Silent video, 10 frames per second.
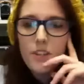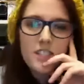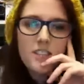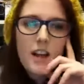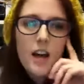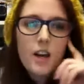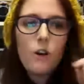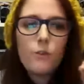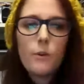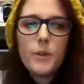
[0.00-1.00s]
usually
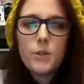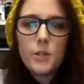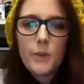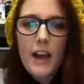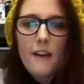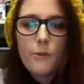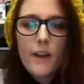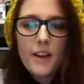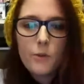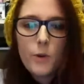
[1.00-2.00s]
start off, what we do is we have a
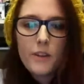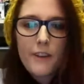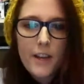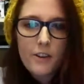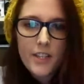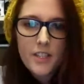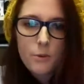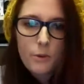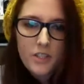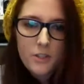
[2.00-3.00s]
round of quick-fire
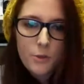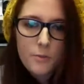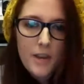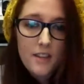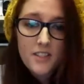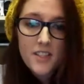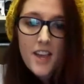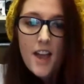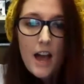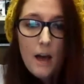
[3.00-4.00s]
questions, which means
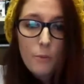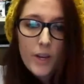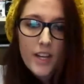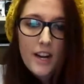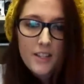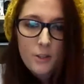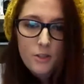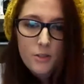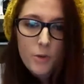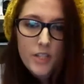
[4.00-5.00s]
we're going to ask you
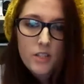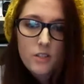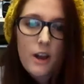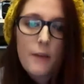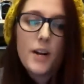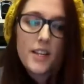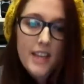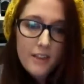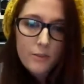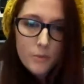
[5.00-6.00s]
some questions, or I'm going to ask
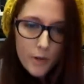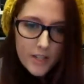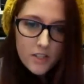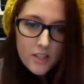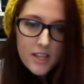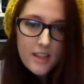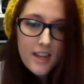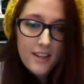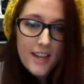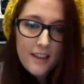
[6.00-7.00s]
Kathryn some questions, and
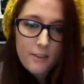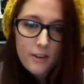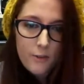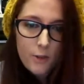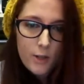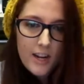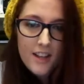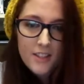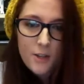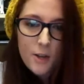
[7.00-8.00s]
then Kathryn, if you can
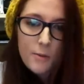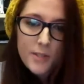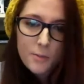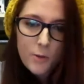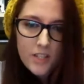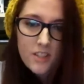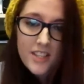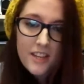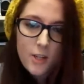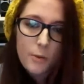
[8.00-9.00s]
ask Toby some
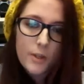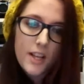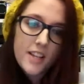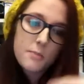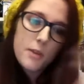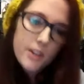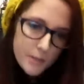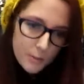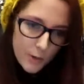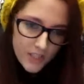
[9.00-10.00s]
questions, and Toby will ask Miriam
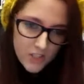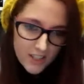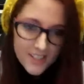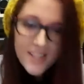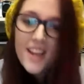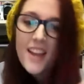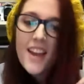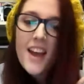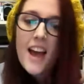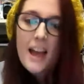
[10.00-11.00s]
some questions,
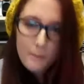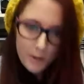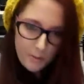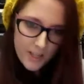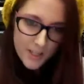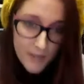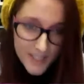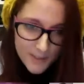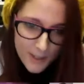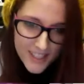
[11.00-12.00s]
and Miriam will ask me
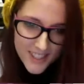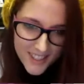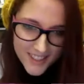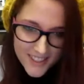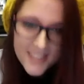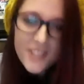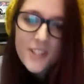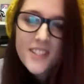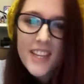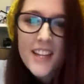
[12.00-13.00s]
some questions,
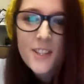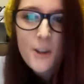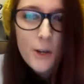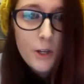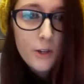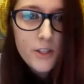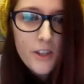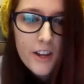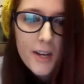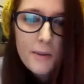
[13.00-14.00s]
just to get to know you. So
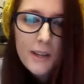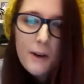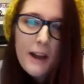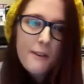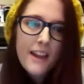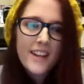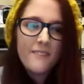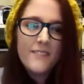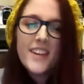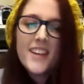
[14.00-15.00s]
they're going to be quite random.